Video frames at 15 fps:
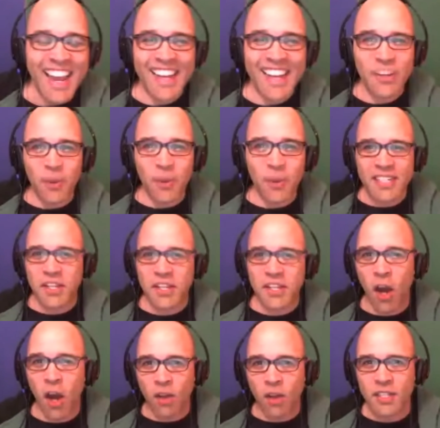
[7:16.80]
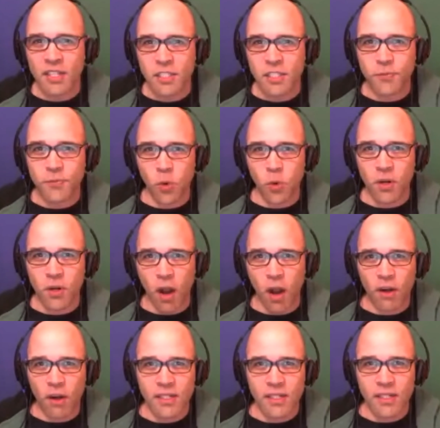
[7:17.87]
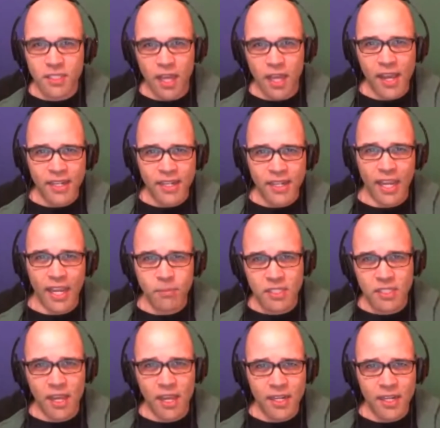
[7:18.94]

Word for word: you went to college for art design, game design,